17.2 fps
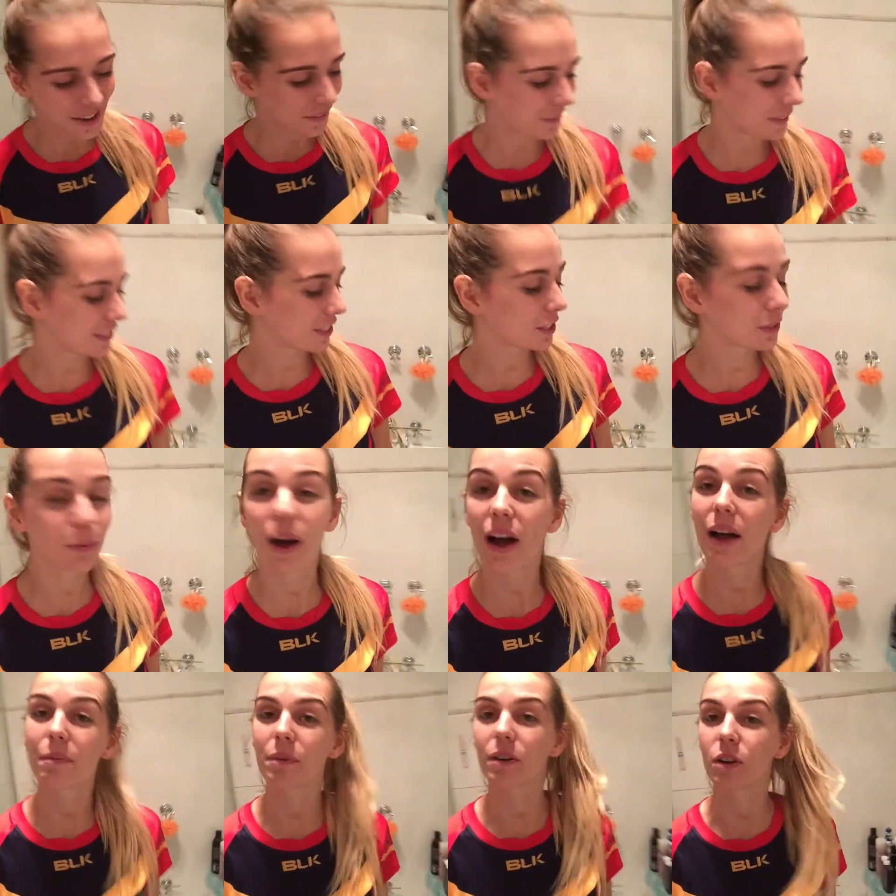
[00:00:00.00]
which is
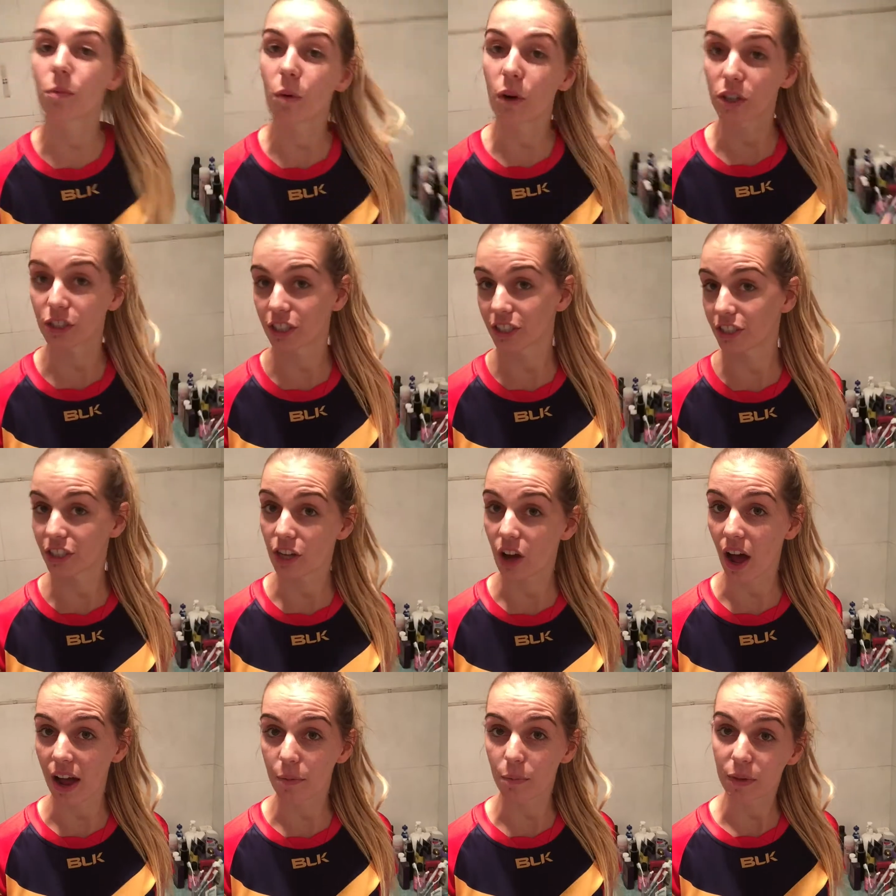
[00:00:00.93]
why I'm going to wash it
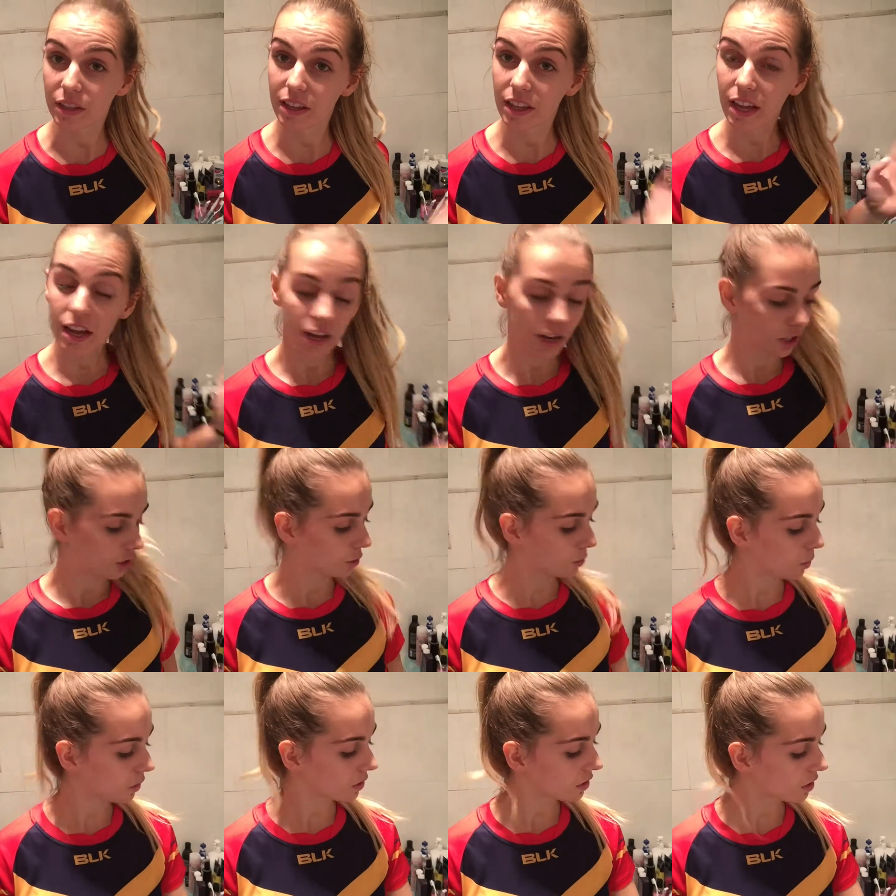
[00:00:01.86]
tonight with
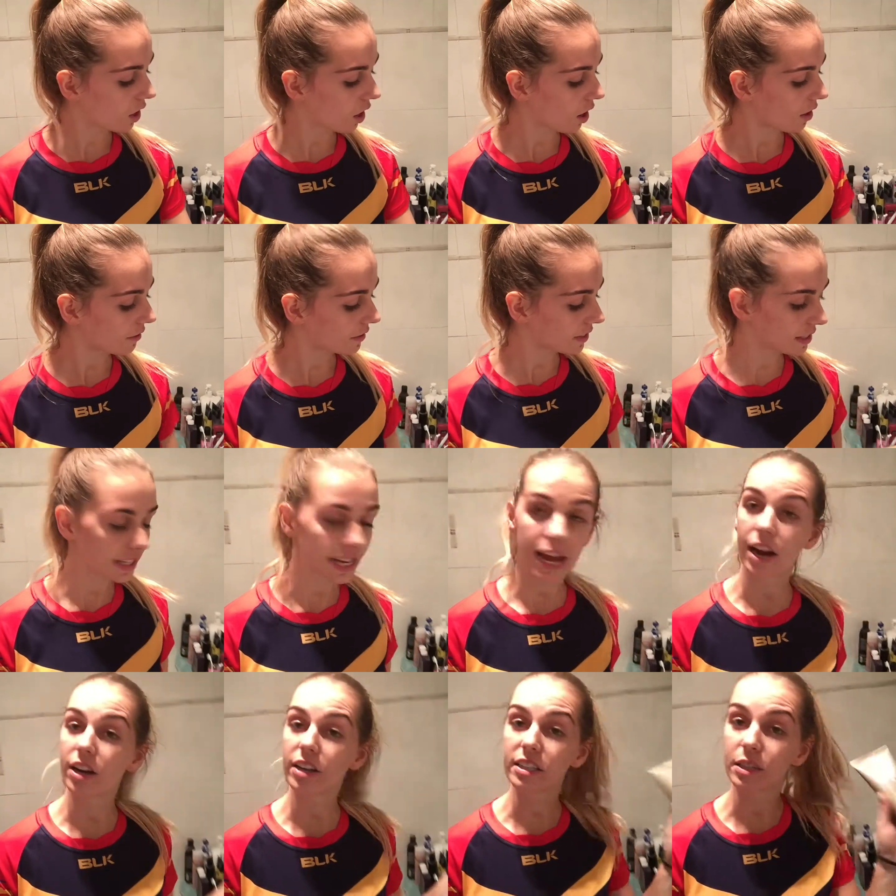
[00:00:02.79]
Schwarzkopf's
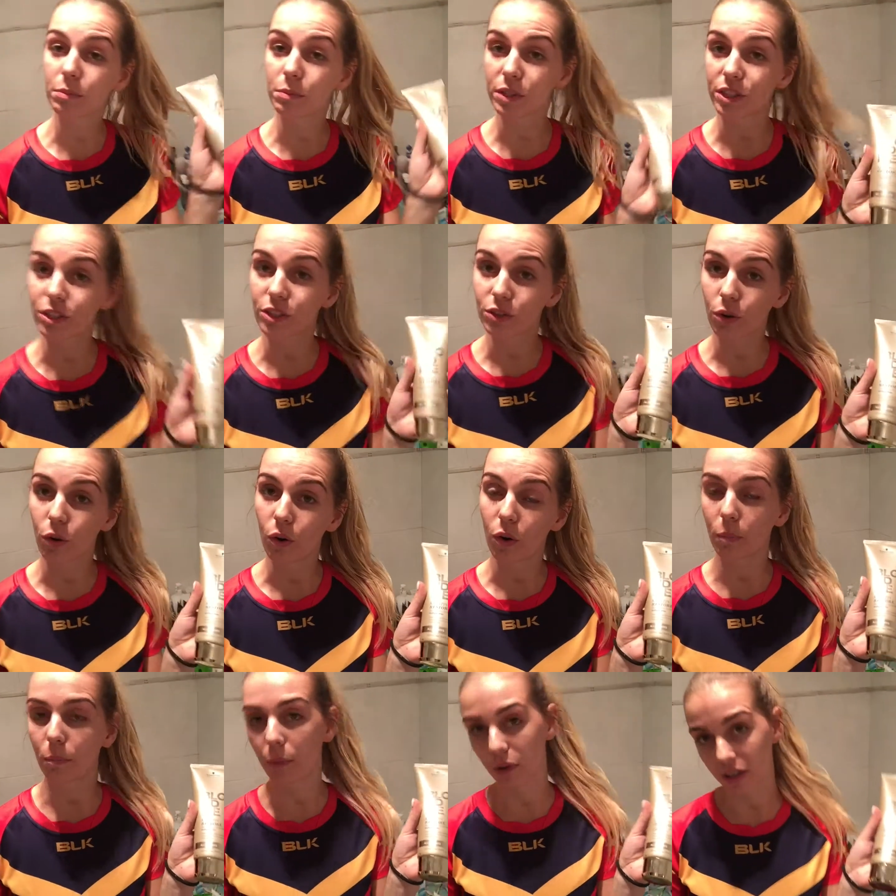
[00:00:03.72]
Keratin
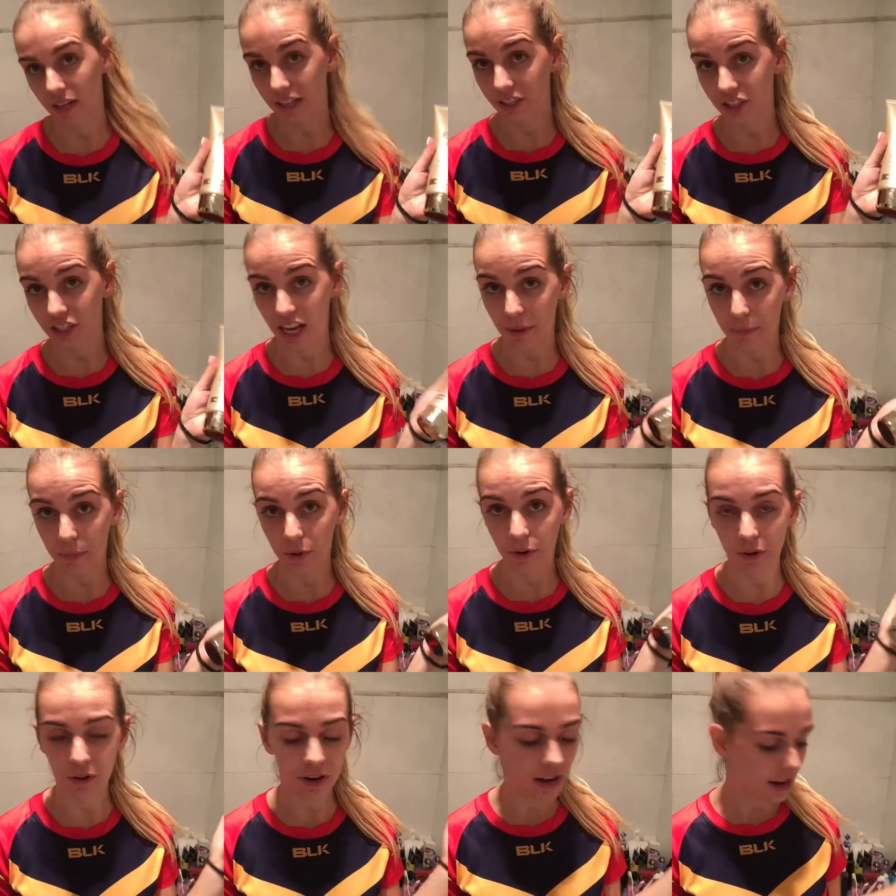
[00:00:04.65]
Restore Bonding
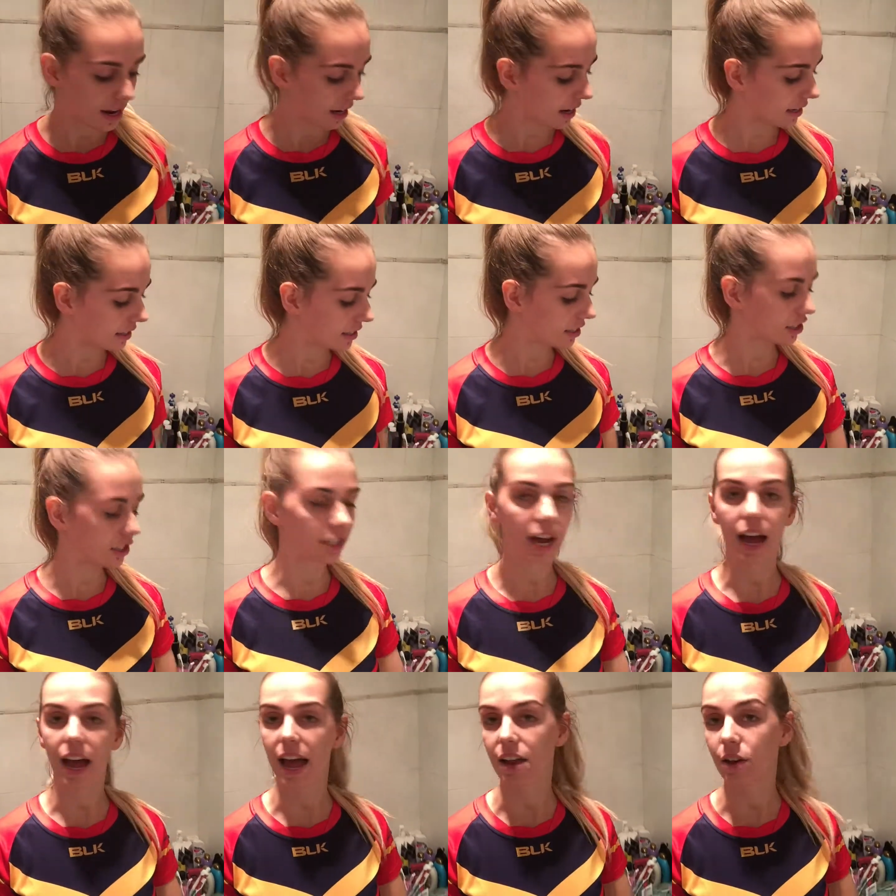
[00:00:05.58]
Shampoo,
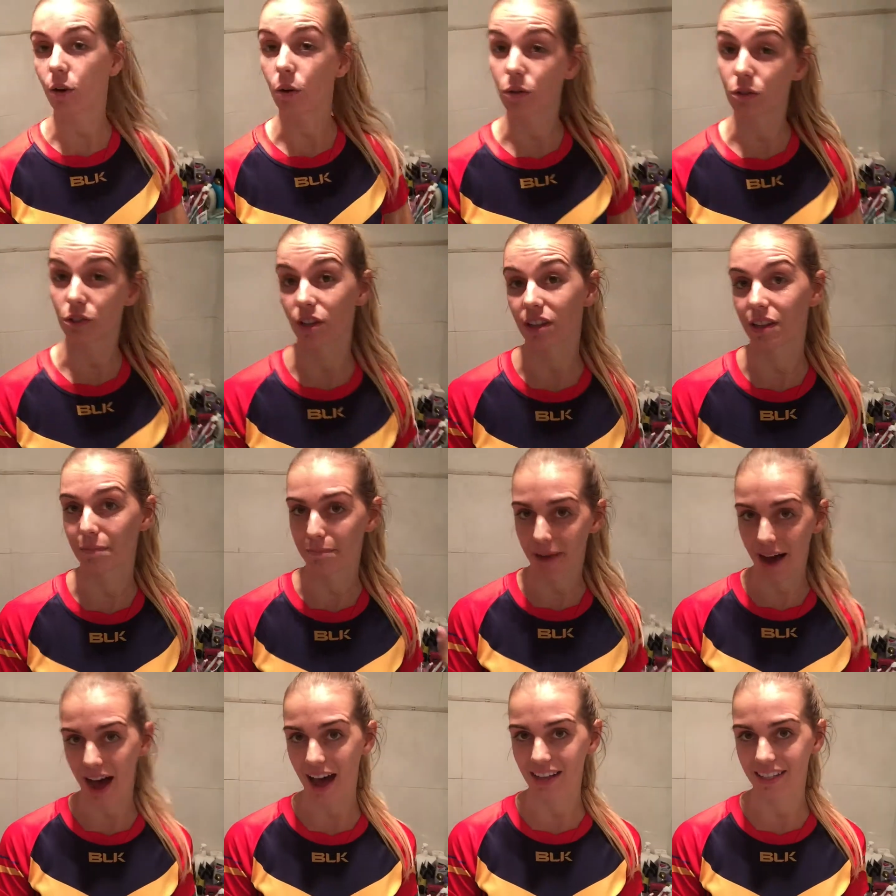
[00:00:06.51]
Conditioner, and also the
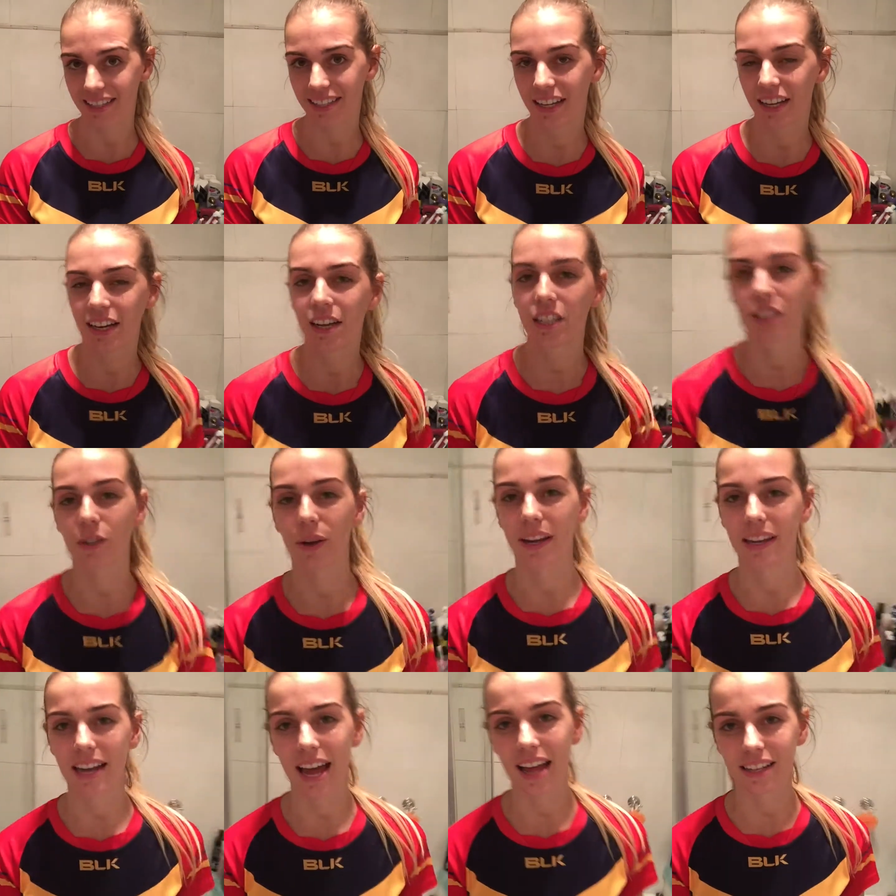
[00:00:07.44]
mask, so I
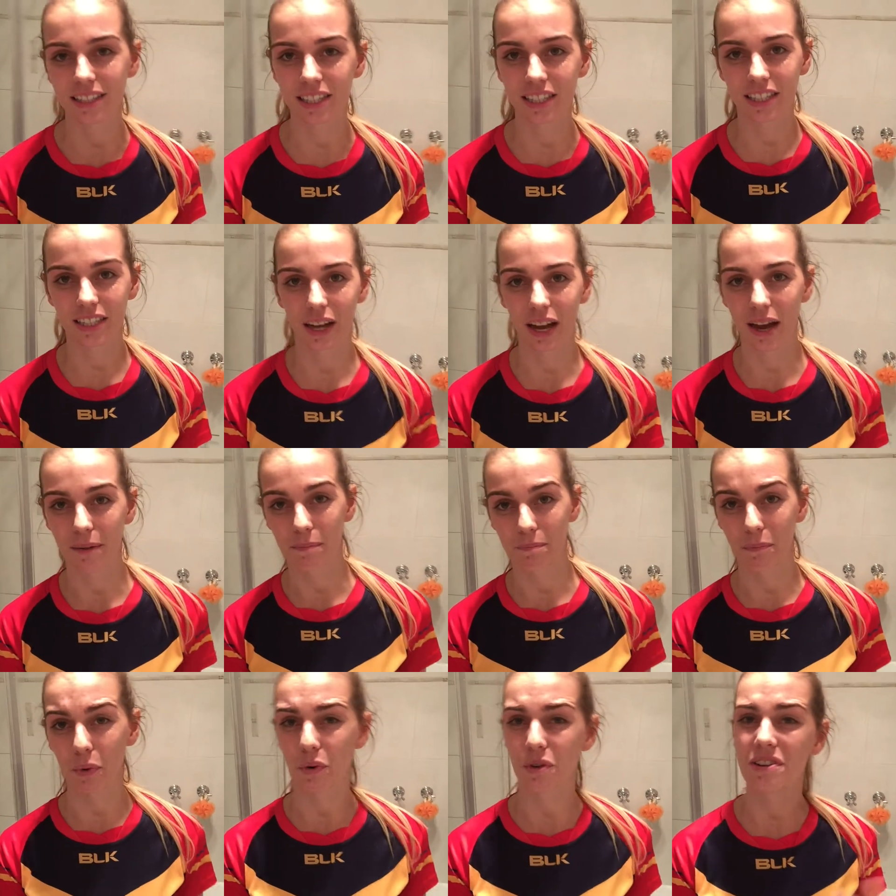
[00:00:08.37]
can add
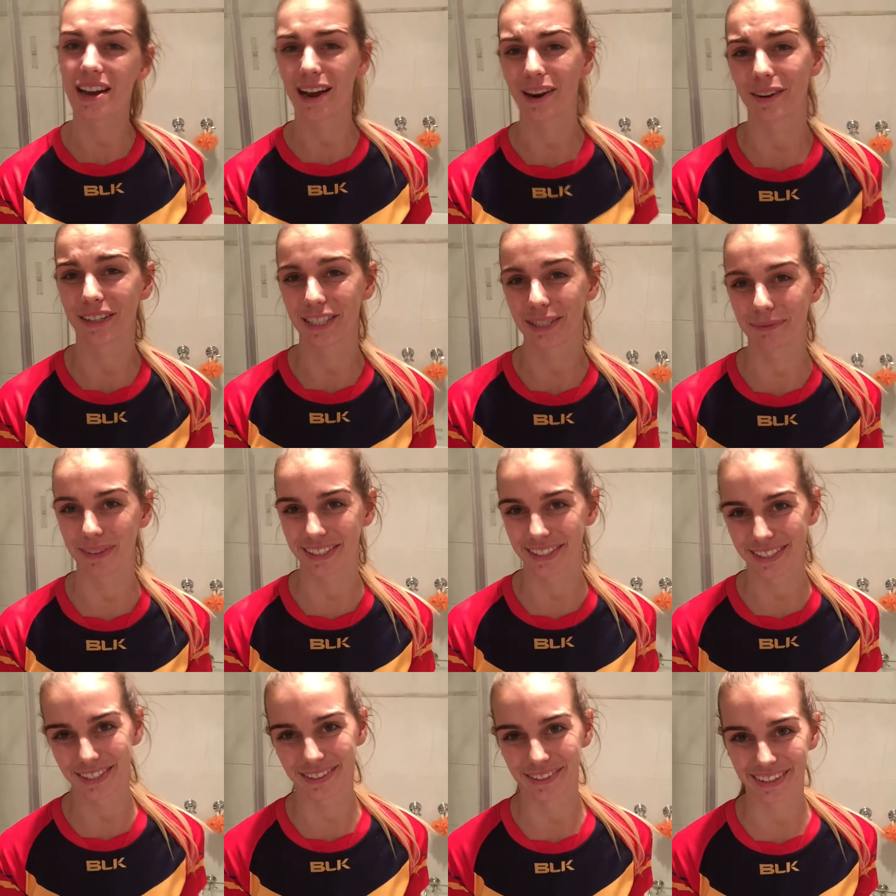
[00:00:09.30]
some more
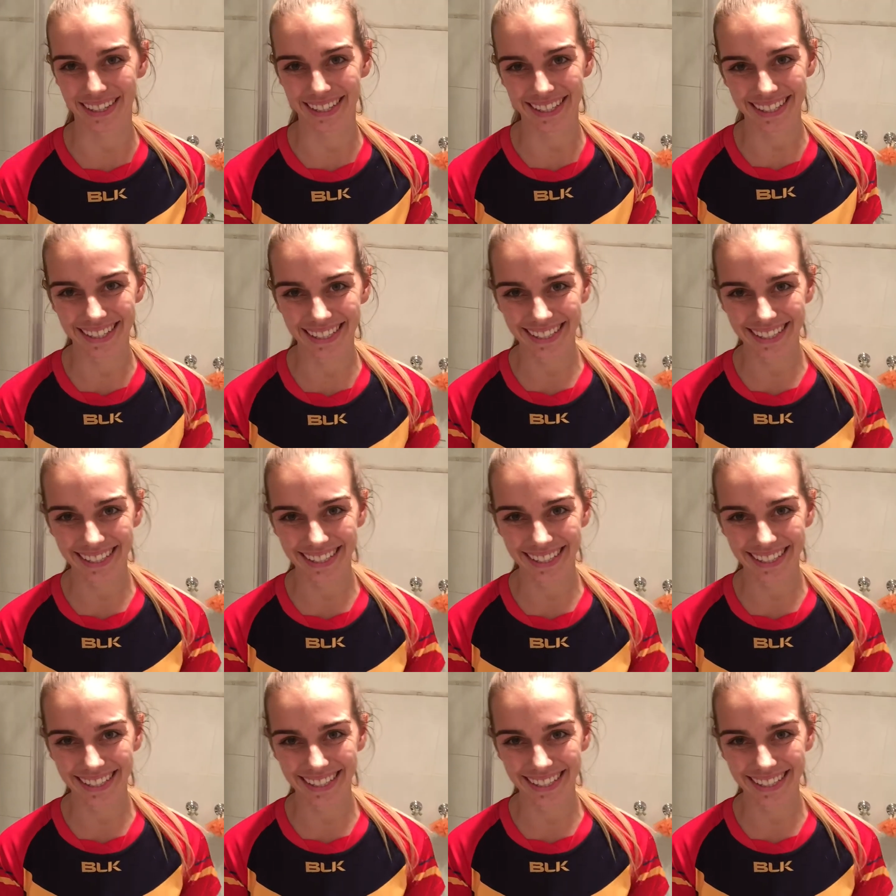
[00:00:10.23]
nourishment to it.